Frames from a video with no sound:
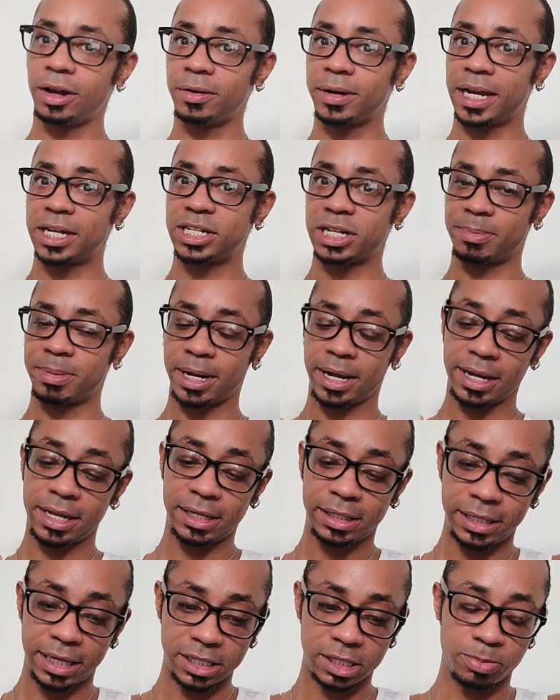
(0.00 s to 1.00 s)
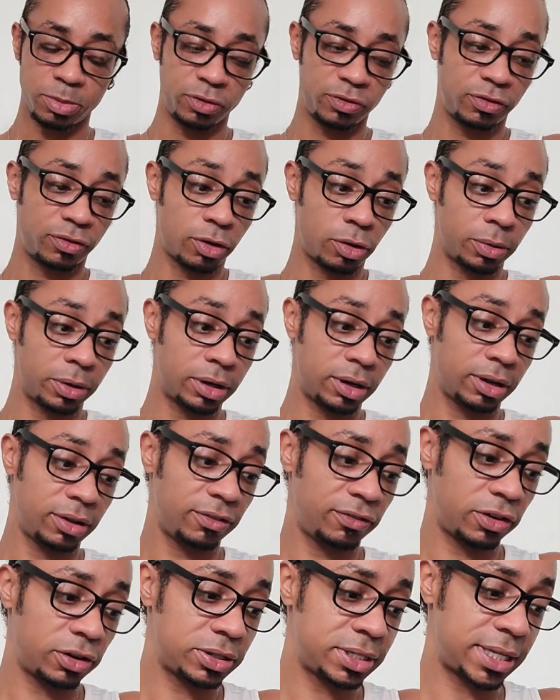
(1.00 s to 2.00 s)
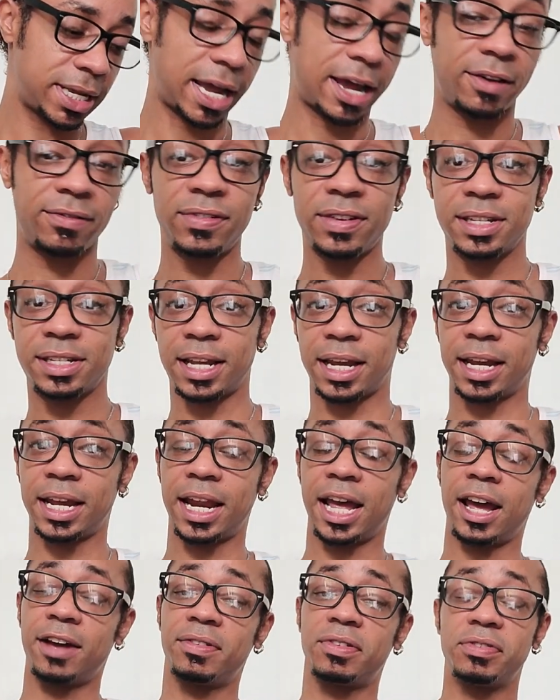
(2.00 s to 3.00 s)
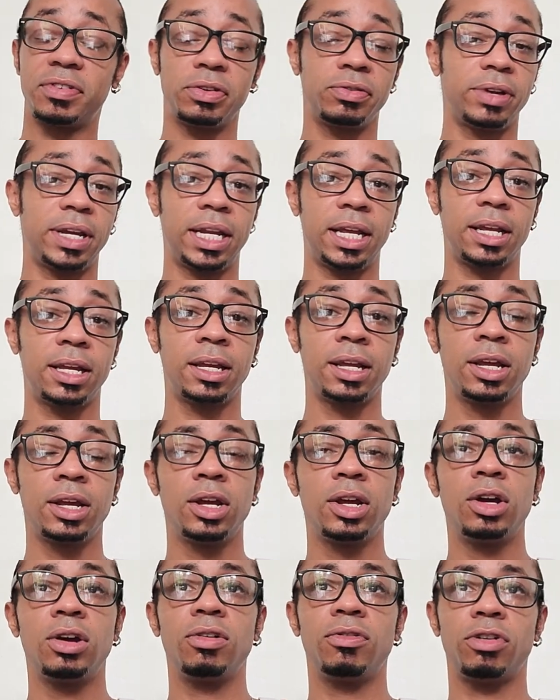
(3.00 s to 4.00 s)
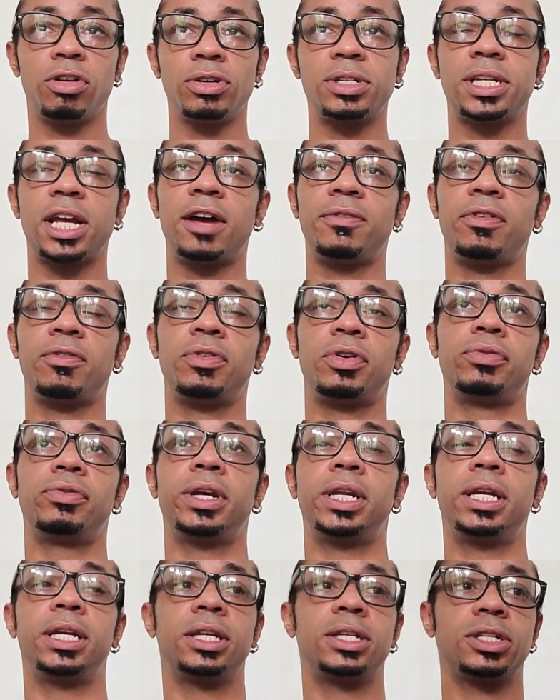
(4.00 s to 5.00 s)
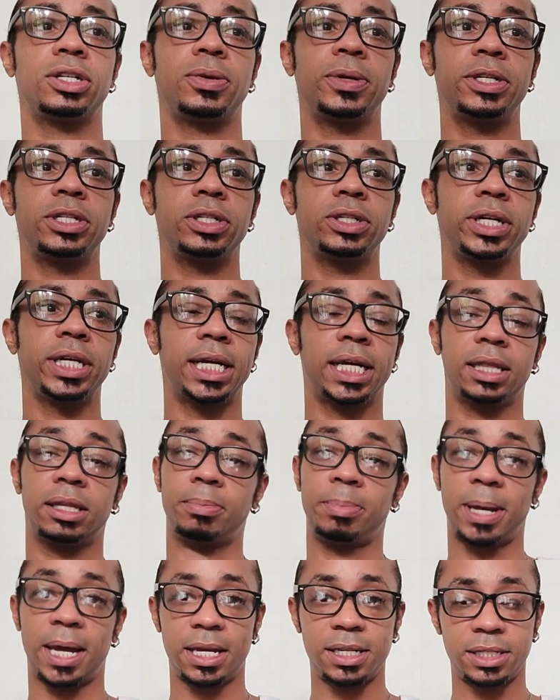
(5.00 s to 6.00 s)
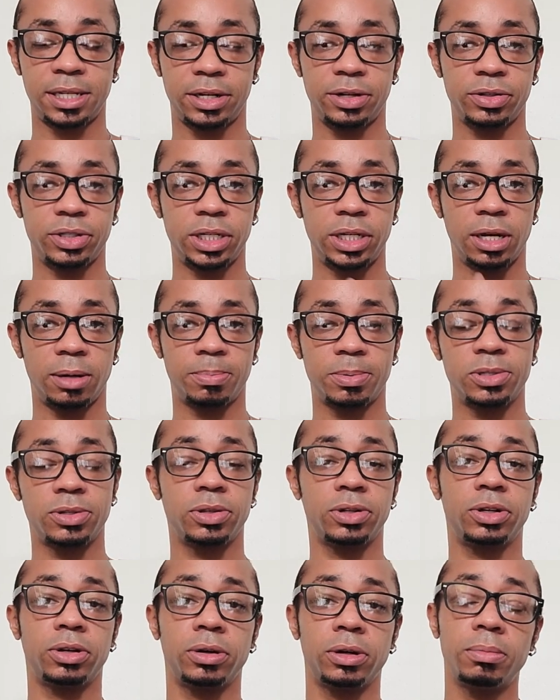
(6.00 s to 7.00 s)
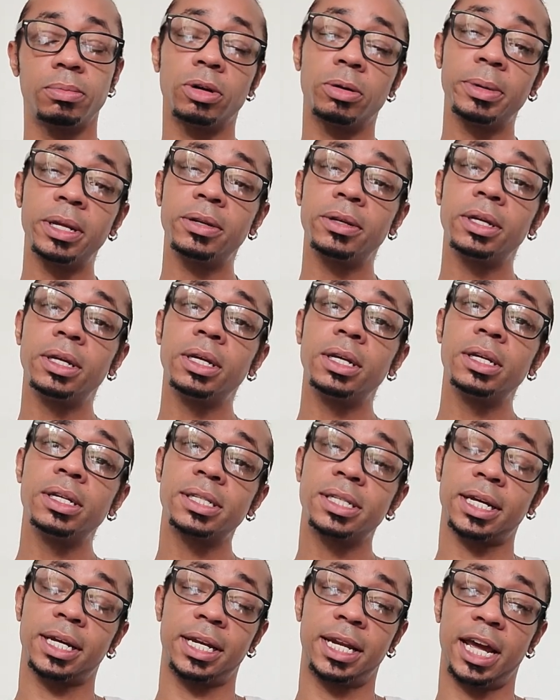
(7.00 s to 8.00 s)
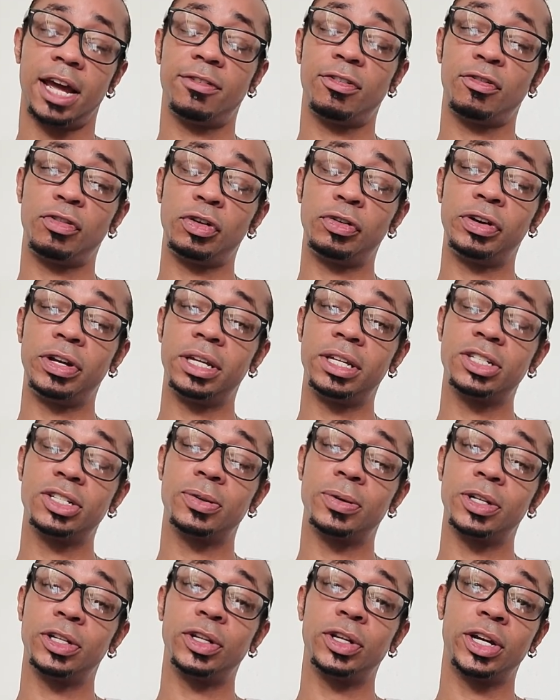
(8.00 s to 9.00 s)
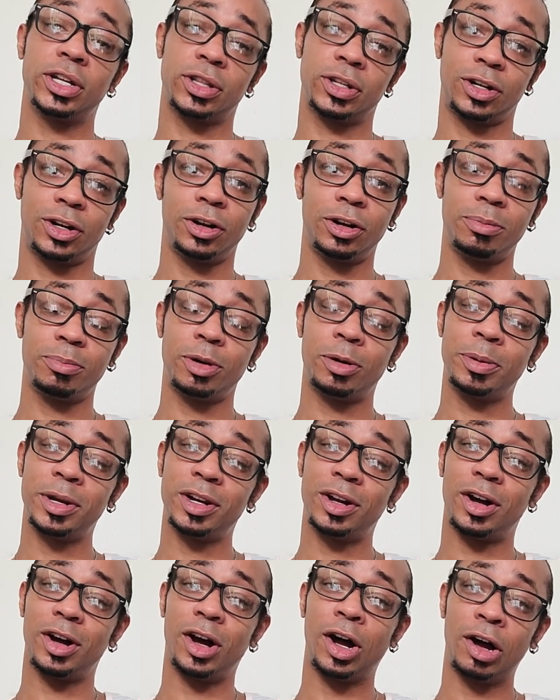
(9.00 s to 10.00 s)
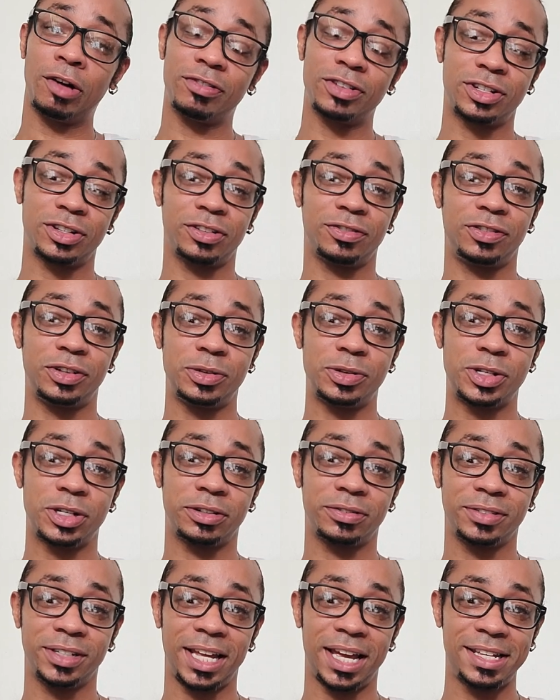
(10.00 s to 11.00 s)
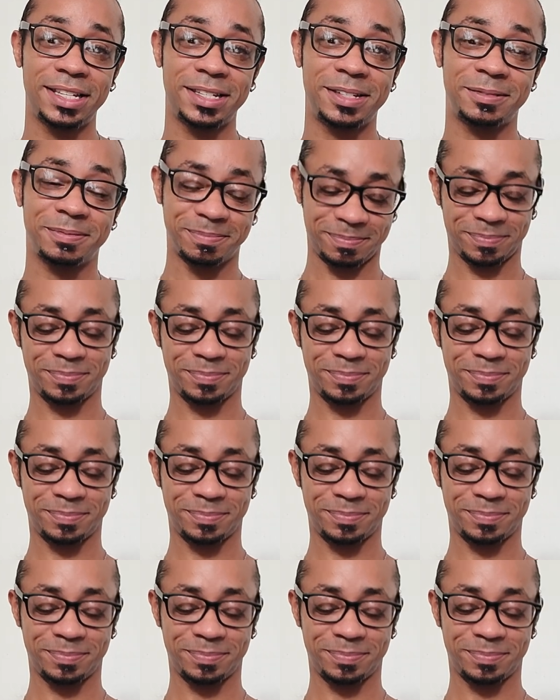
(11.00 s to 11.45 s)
Okay, Gemini, let's move forward. First half, second half of your reading. First half of your reading is going to look at the past energy up until the current moment. Second half of your reading is going to look at the current moment off into the future. Yes?